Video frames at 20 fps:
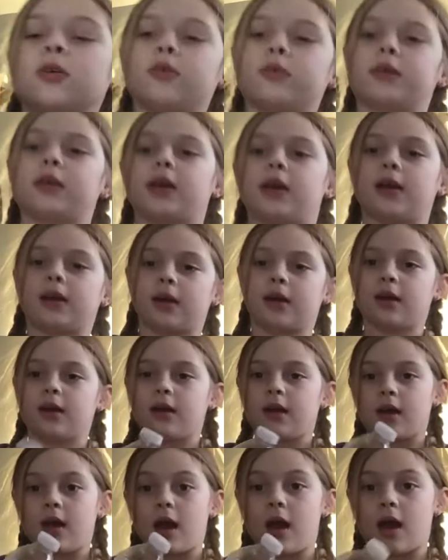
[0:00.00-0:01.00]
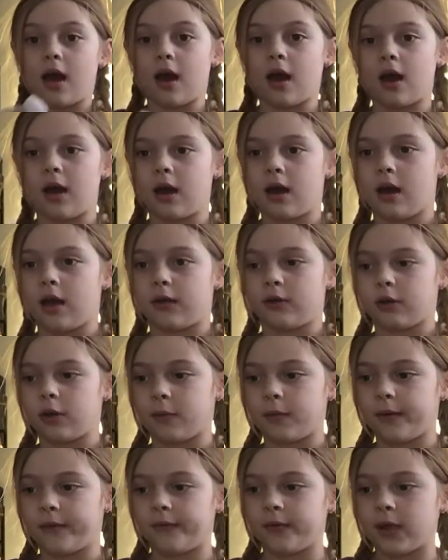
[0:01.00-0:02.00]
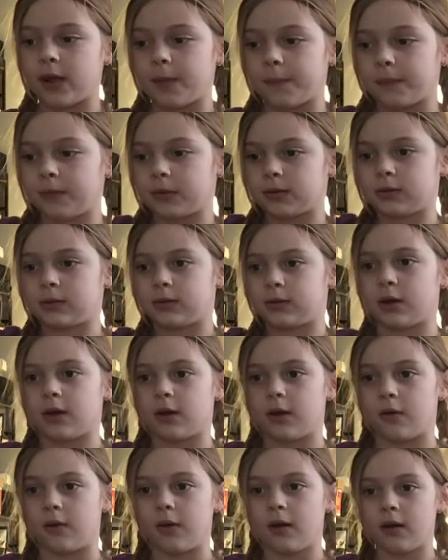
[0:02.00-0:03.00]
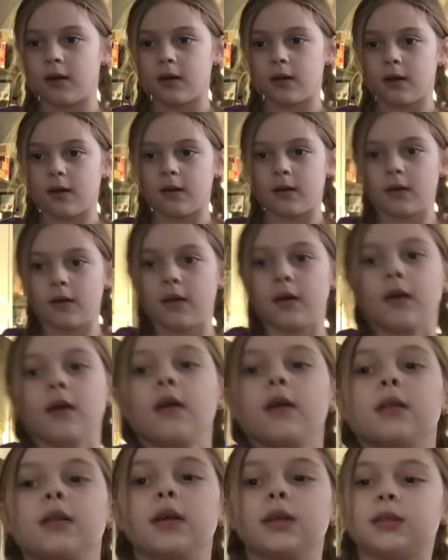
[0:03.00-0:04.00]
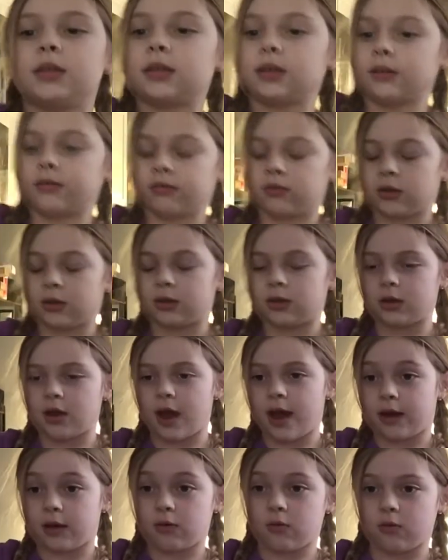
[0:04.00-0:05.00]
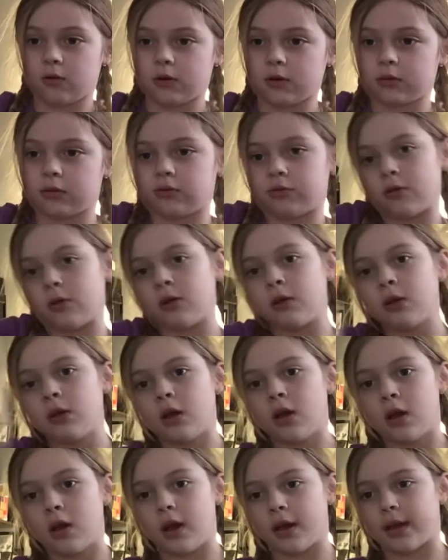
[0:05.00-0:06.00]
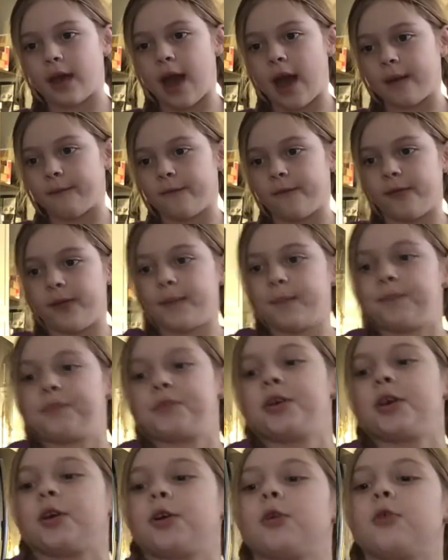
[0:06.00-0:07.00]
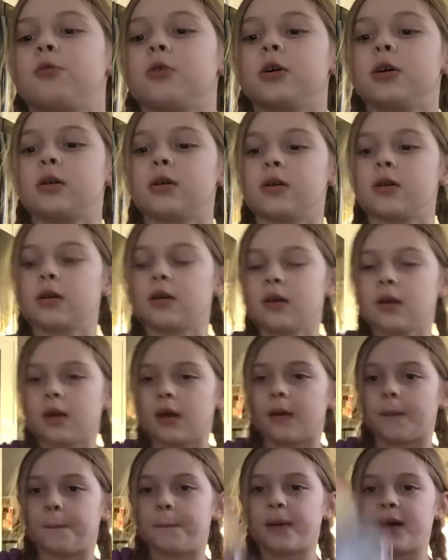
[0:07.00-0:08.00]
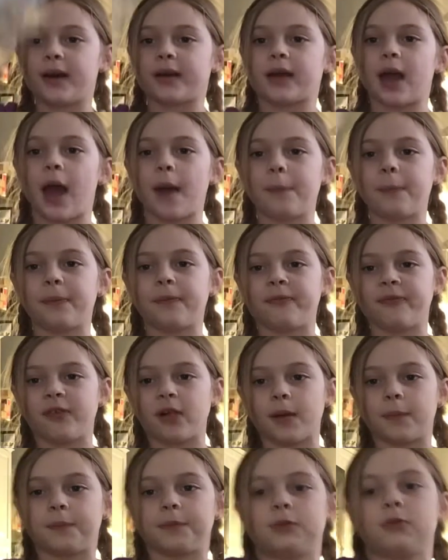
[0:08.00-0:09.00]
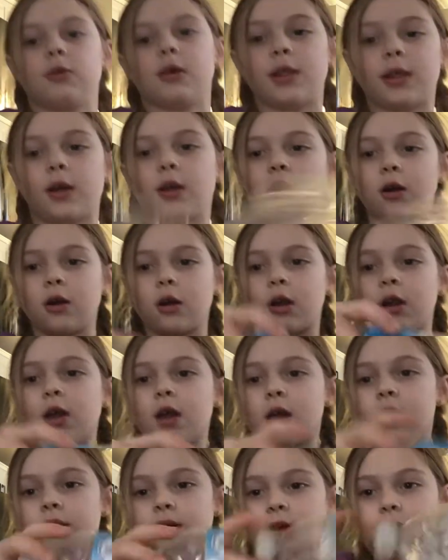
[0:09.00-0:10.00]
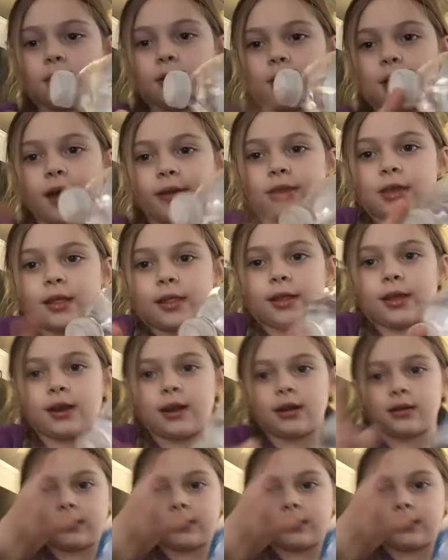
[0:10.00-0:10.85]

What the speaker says: get a normal flip. So let's see if this hack works for a cat flip too. But a cat flip's really hard because you have to land on